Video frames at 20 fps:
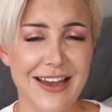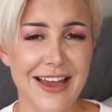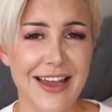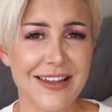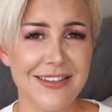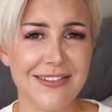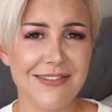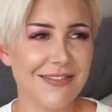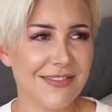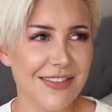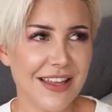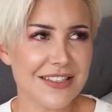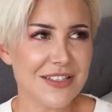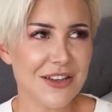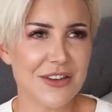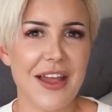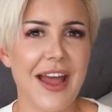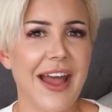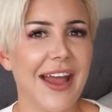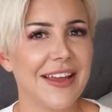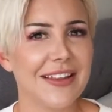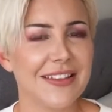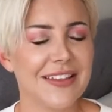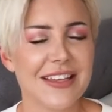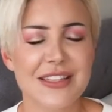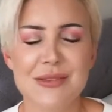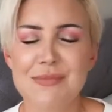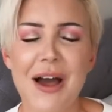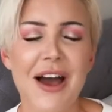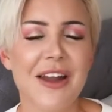And that's okay.
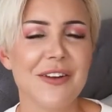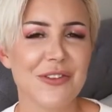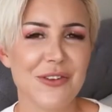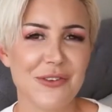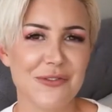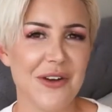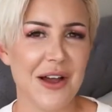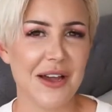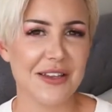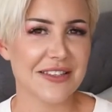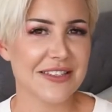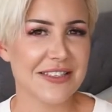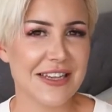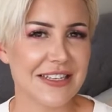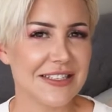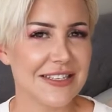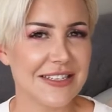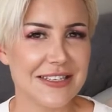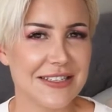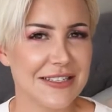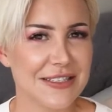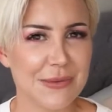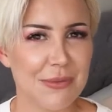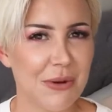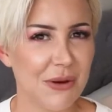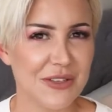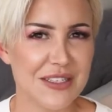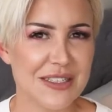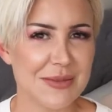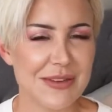That's part of the fun. Sex isn't
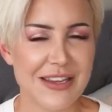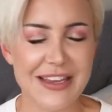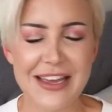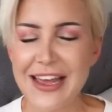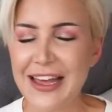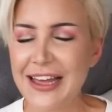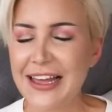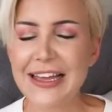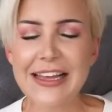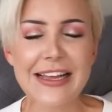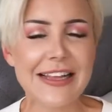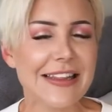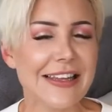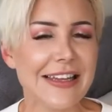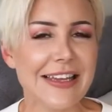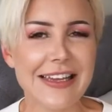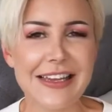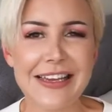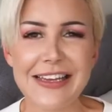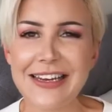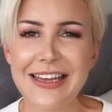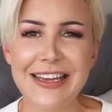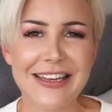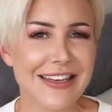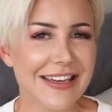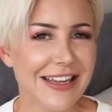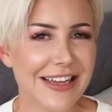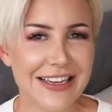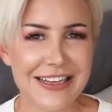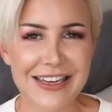supposed to be clean
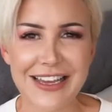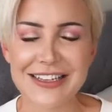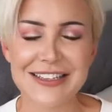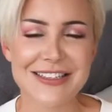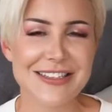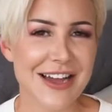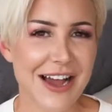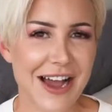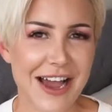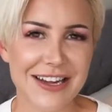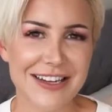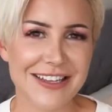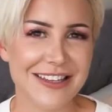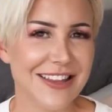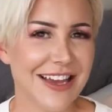and neat and tidy.